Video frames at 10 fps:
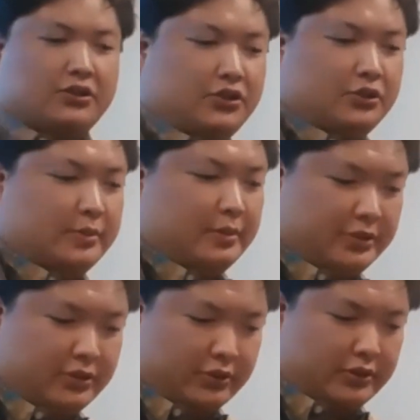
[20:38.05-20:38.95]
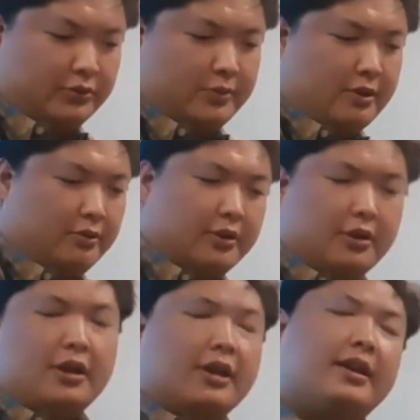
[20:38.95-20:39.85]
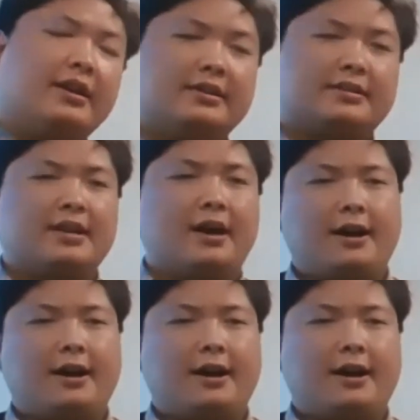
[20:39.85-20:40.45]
excuse me, let me turn this around, is